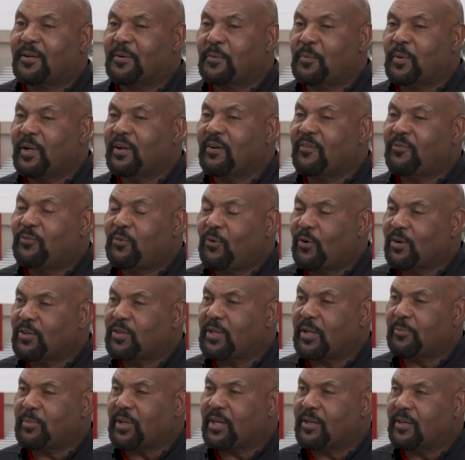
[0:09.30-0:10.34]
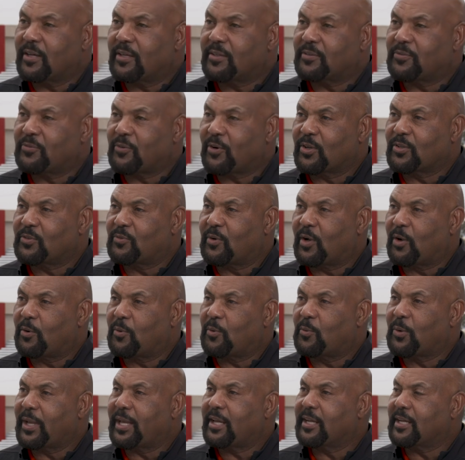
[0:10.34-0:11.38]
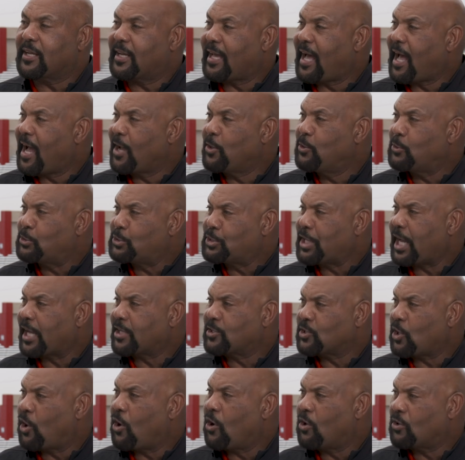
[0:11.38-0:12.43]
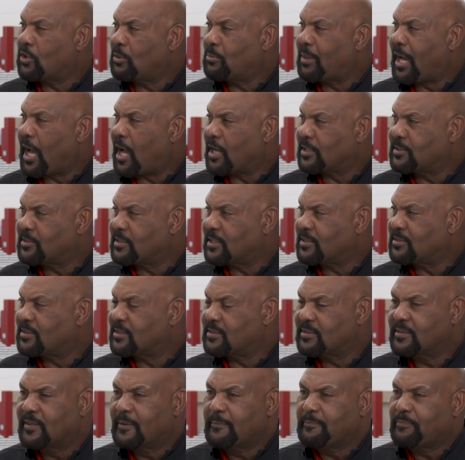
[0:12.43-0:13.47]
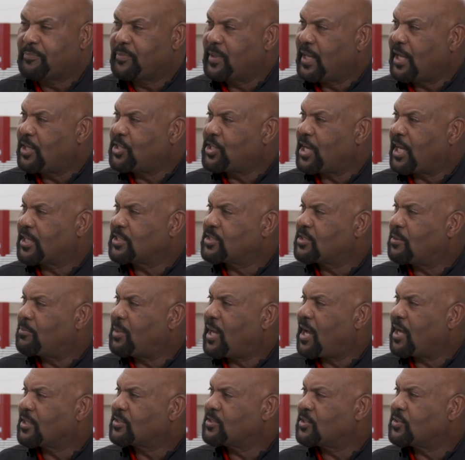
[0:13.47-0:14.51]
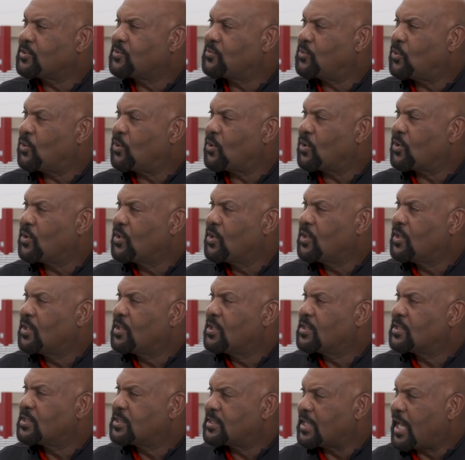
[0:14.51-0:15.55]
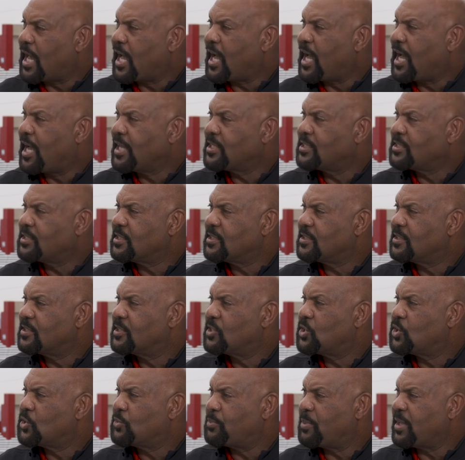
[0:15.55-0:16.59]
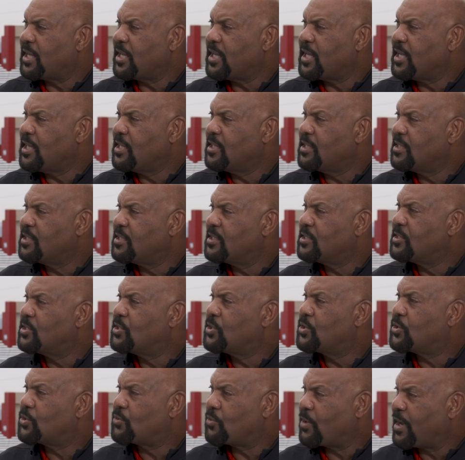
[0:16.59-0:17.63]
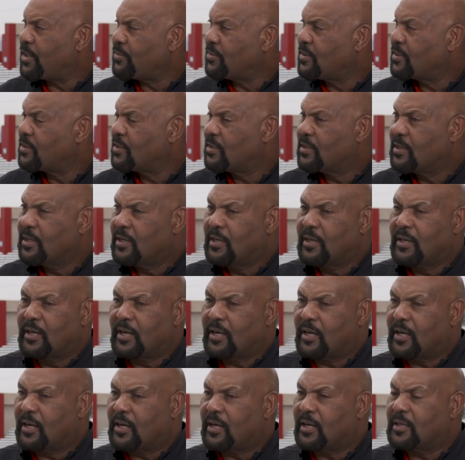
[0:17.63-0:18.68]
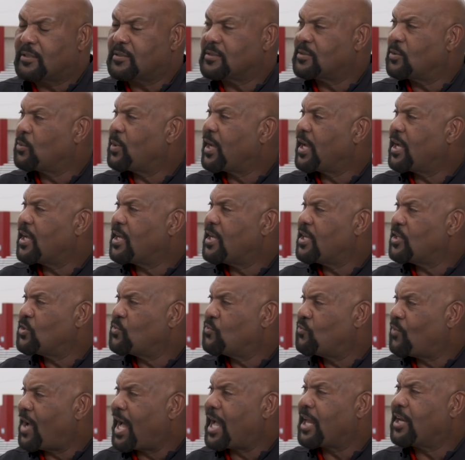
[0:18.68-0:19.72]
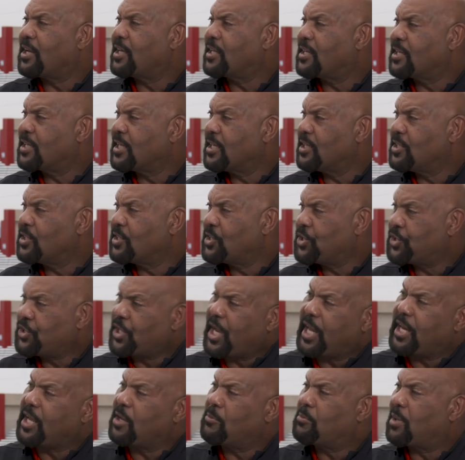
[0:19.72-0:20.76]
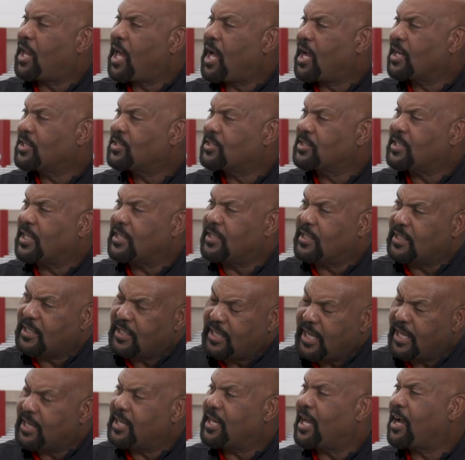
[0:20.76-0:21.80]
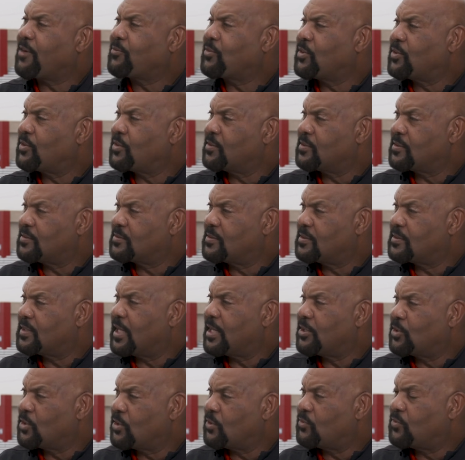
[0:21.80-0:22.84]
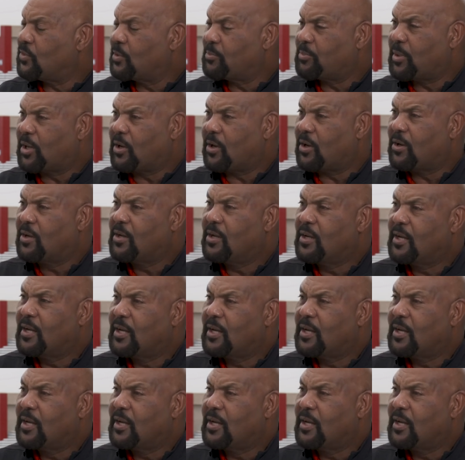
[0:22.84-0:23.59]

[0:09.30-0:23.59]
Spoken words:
we're fortunate because, first of all, we get a guy who checks all the boxes. He checks the boxes for size, speed, strength, the way he's violently shedding blocks and getting to the football.